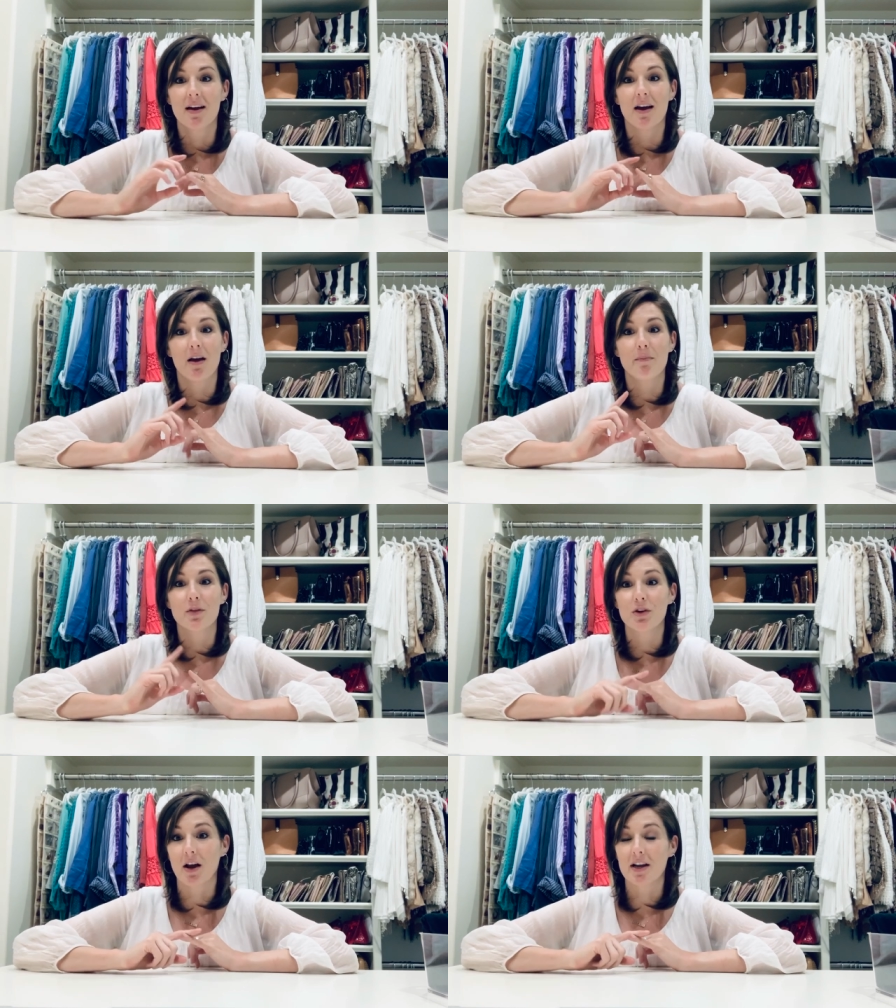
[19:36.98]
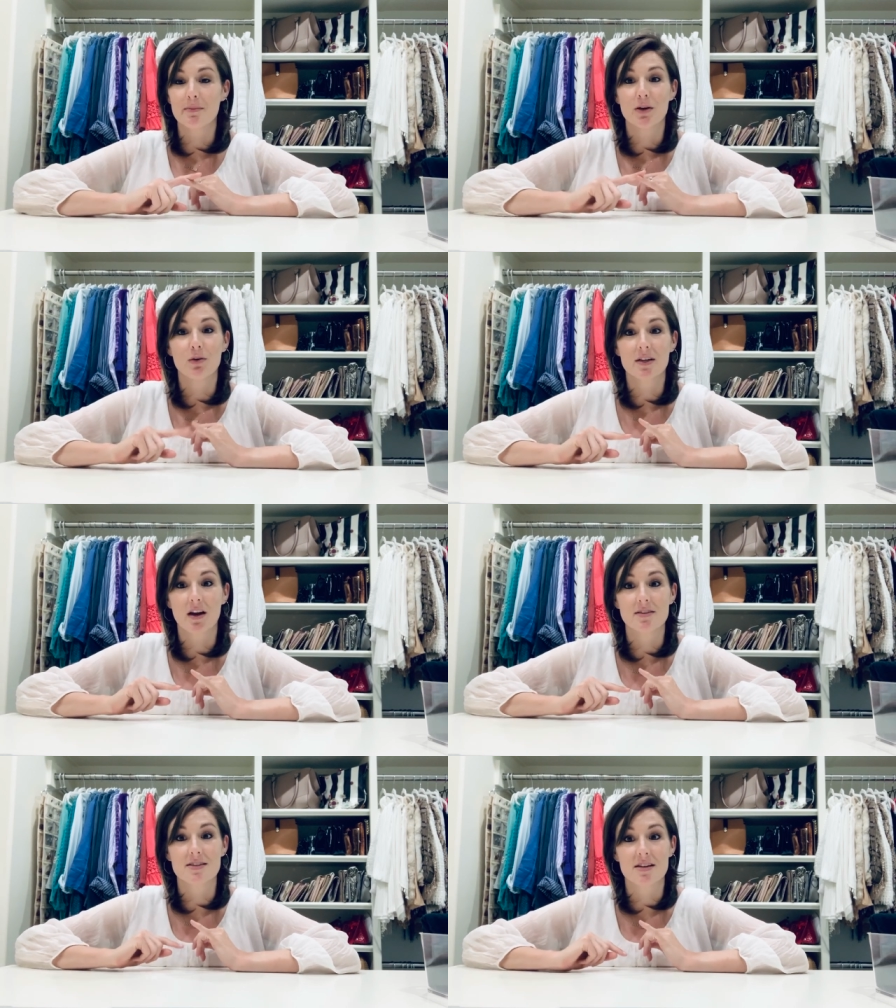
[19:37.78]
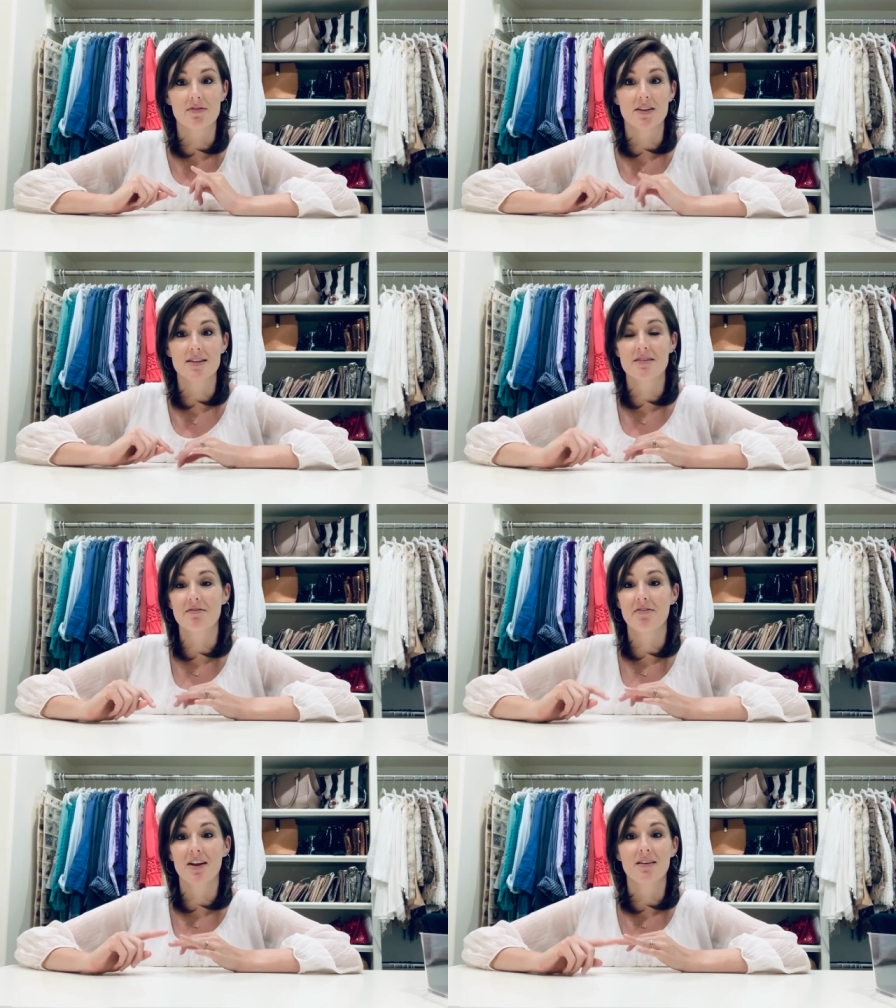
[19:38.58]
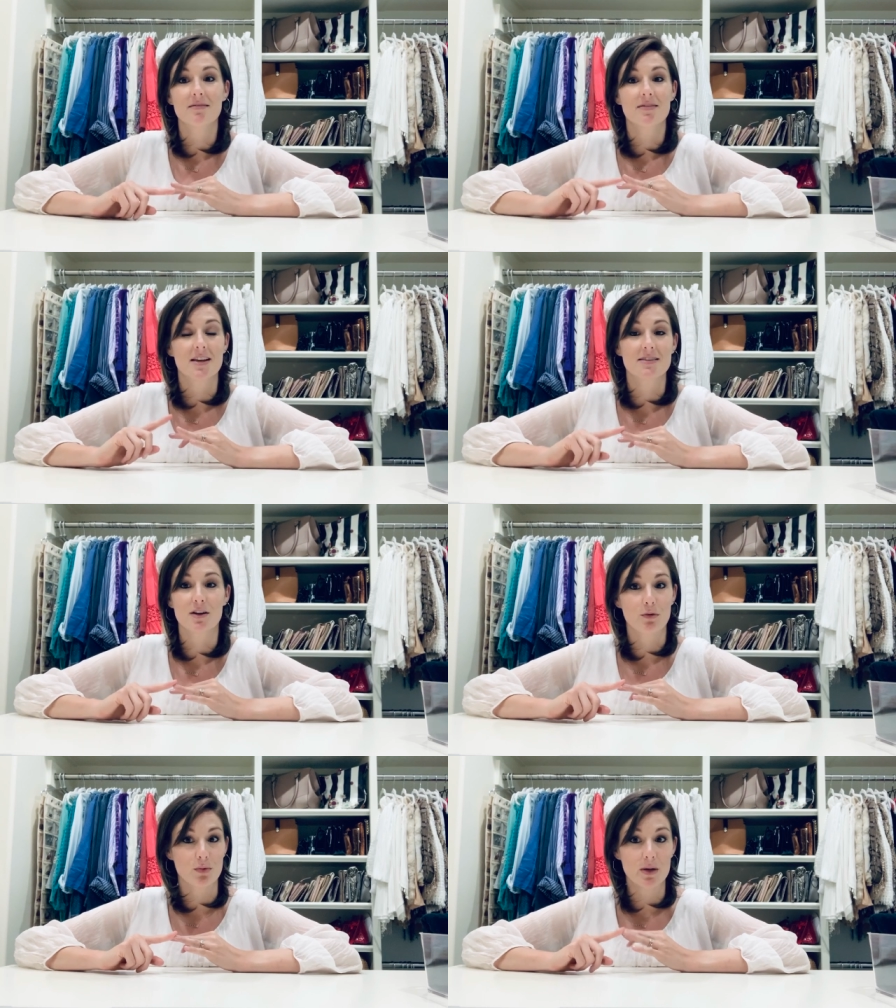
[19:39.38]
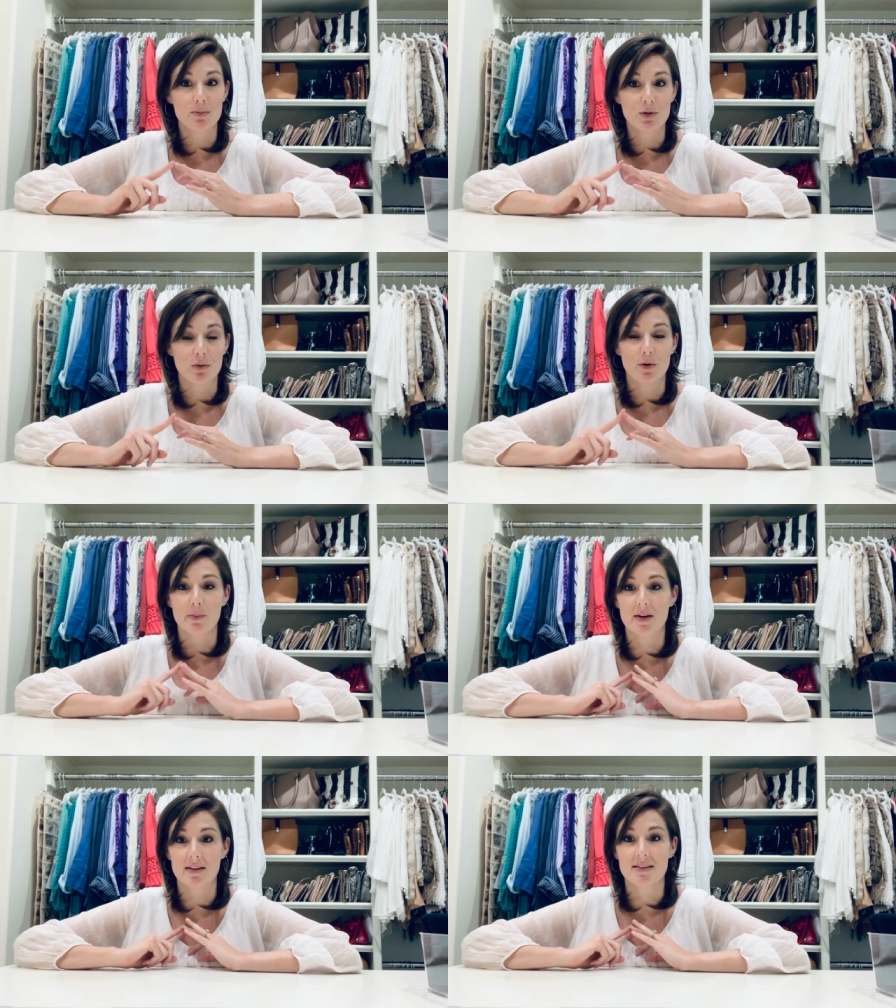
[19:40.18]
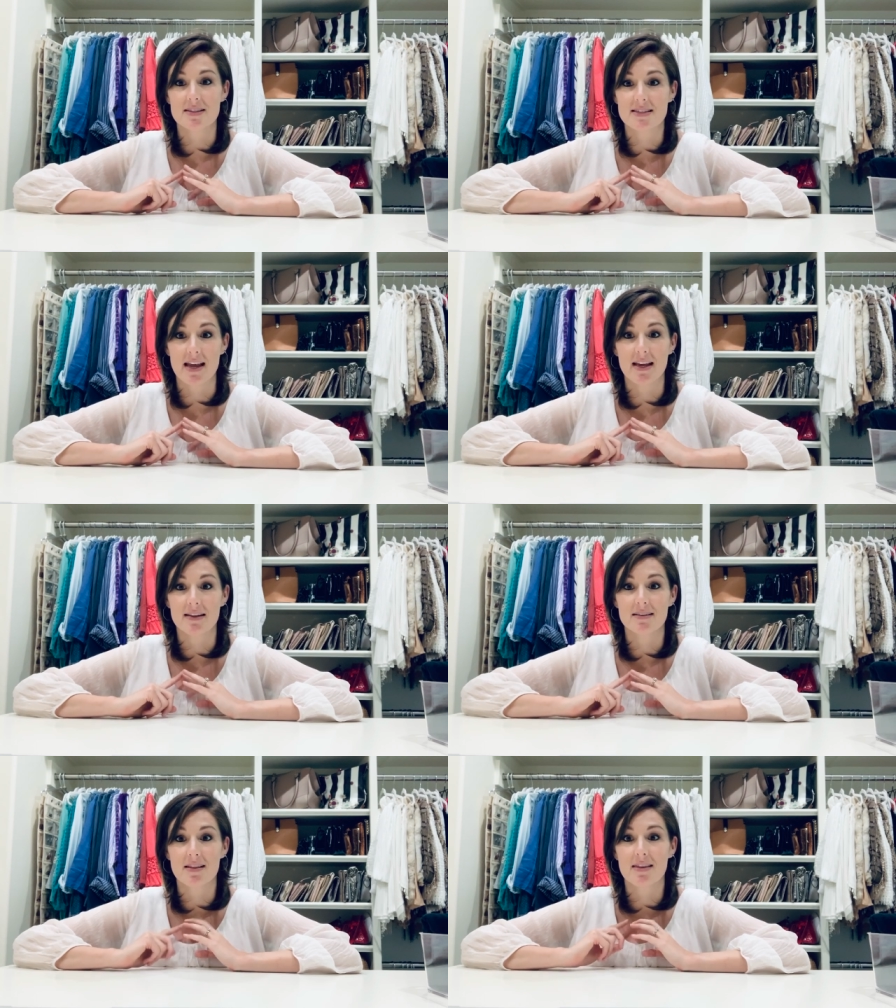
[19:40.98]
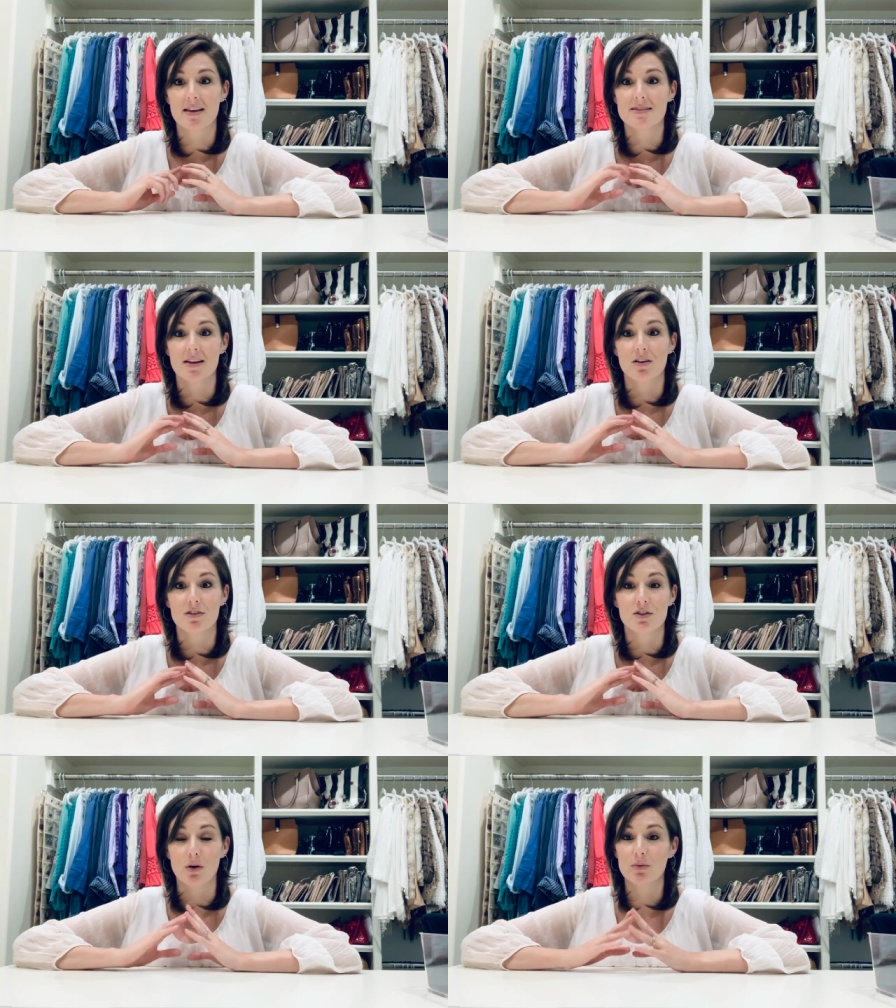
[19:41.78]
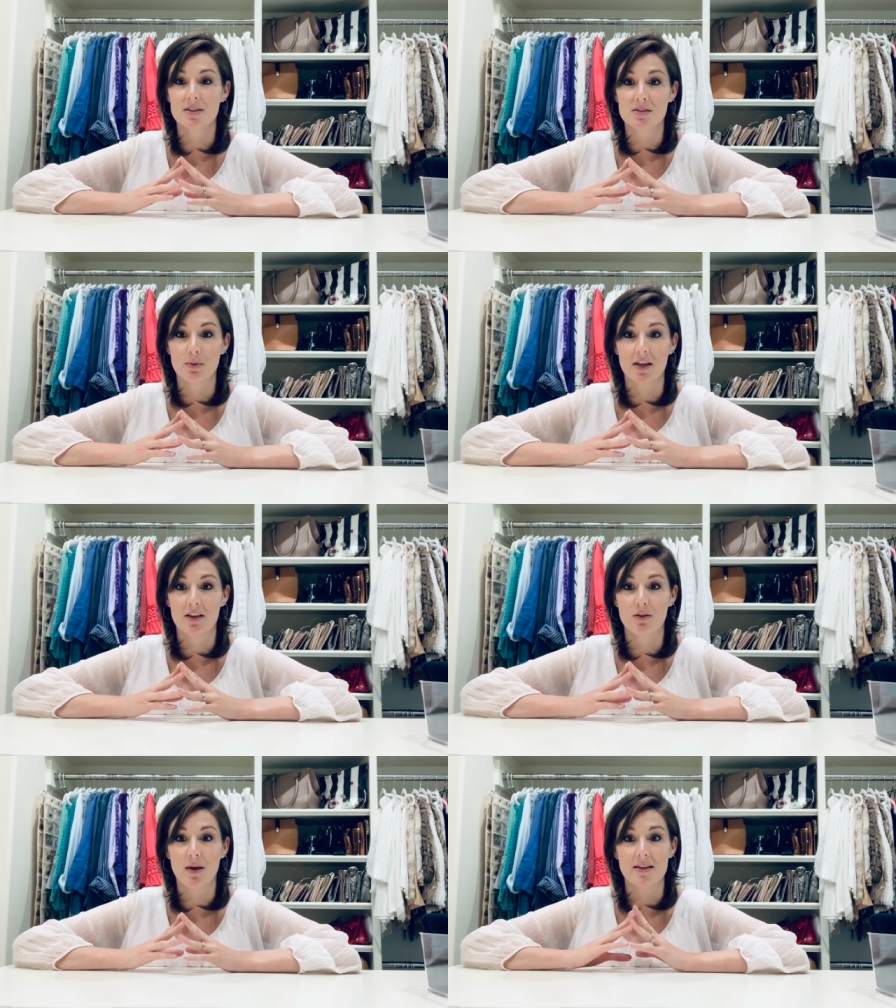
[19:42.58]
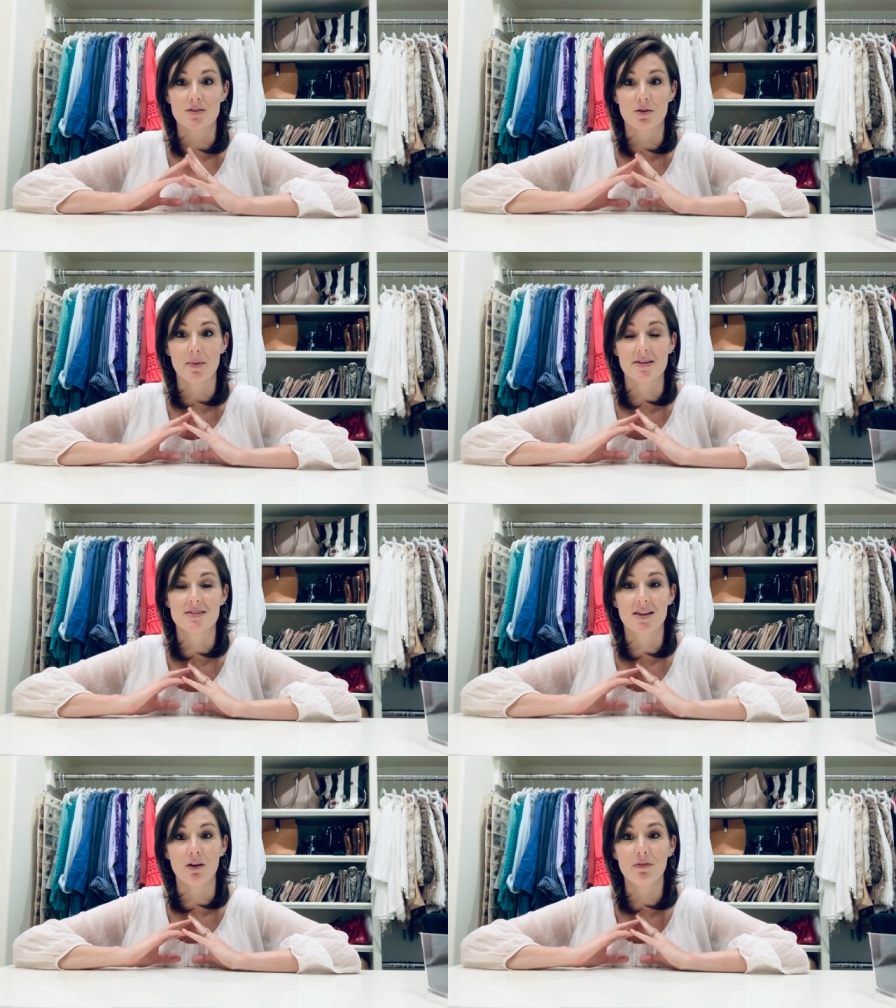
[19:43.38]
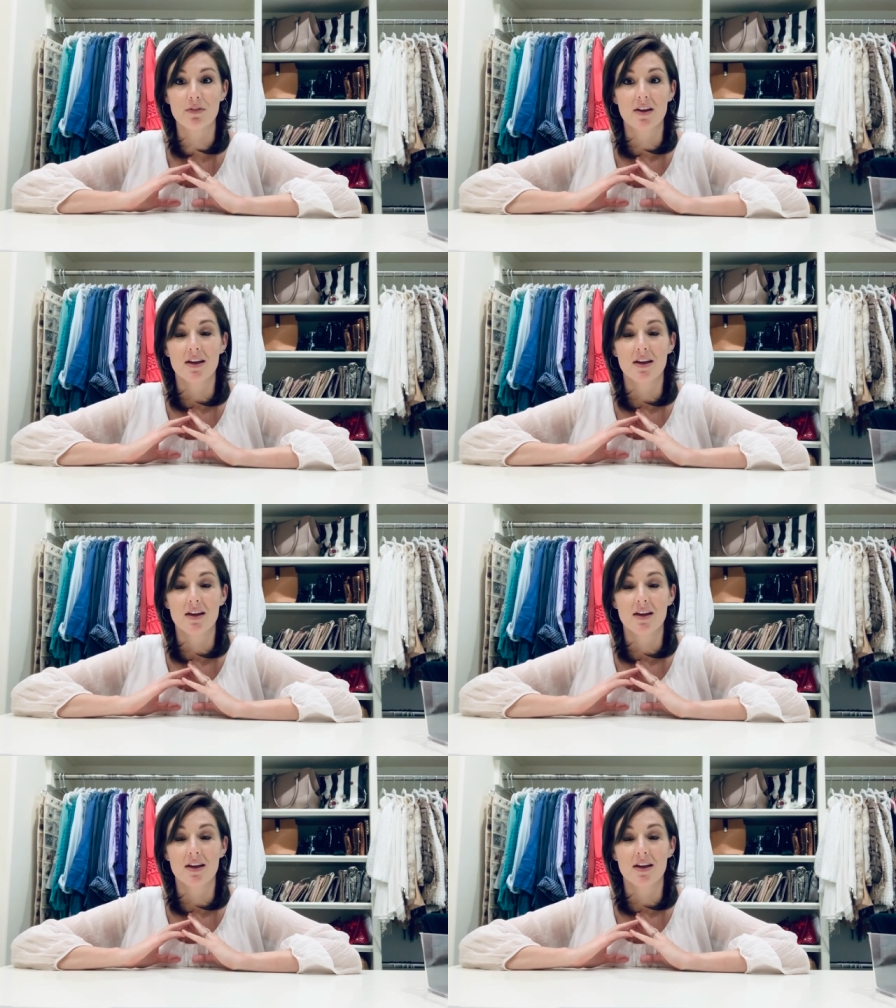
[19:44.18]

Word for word: Um, you're not going to be holding on to stuff that doesn't fit, things that are ripped or permanently stained, things that don't display you as your best self.